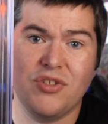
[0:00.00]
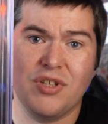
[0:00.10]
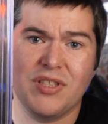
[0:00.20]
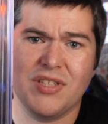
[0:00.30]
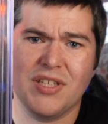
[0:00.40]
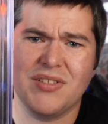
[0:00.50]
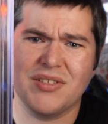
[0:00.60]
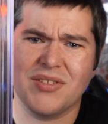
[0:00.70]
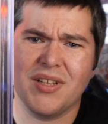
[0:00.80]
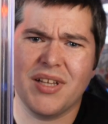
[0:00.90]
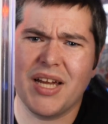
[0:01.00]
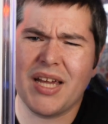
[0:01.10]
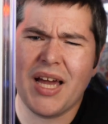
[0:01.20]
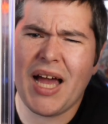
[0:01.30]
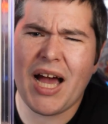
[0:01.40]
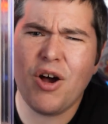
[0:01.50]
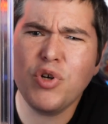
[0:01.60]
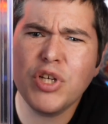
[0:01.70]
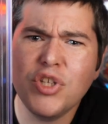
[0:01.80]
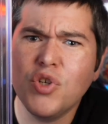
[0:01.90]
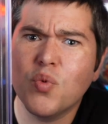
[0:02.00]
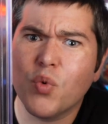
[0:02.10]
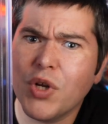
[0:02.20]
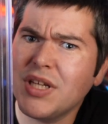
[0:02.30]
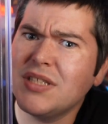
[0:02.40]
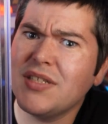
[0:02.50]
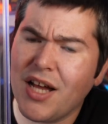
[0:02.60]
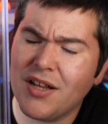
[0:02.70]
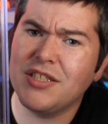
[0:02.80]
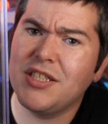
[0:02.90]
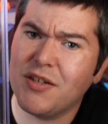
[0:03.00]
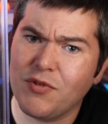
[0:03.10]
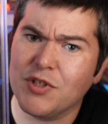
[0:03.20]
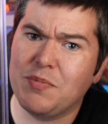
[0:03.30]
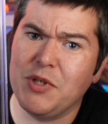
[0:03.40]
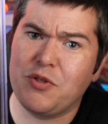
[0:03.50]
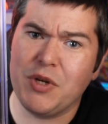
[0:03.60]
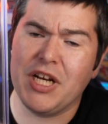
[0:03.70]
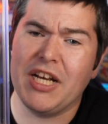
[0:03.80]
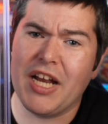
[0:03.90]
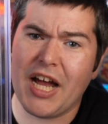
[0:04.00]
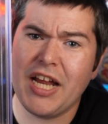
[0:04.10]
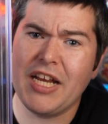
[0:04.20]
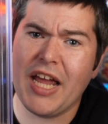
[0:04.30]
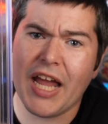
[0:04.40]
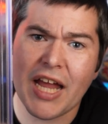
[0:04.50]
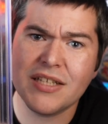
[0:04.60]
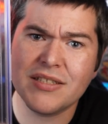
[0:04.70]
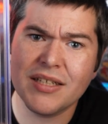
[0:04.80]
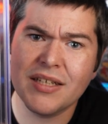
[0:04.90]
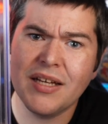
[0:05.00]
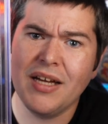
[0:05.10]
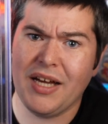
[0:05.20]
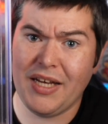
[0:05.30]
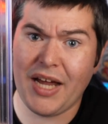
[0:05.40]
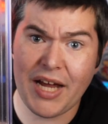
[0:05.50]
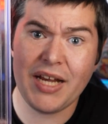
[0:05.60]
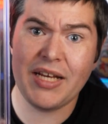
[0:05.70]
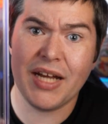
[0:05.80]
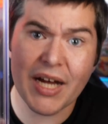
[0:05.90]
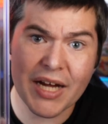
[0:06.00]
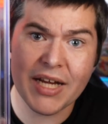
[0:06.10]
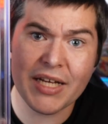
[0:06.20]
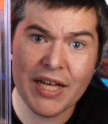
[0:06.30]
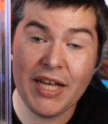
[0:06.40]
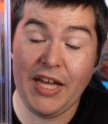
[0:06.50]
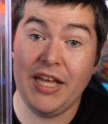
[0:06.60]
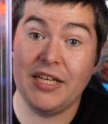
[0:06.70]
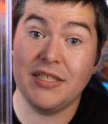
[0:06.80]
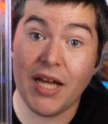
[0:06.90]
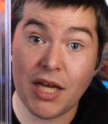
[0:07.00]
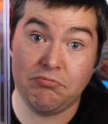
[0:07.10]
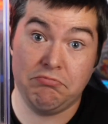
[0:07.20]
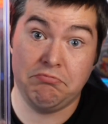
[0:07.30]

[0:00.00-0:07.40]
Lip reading: should exist is, like, how can you really tell a difference between a 9.8, a 9.9, and a 10?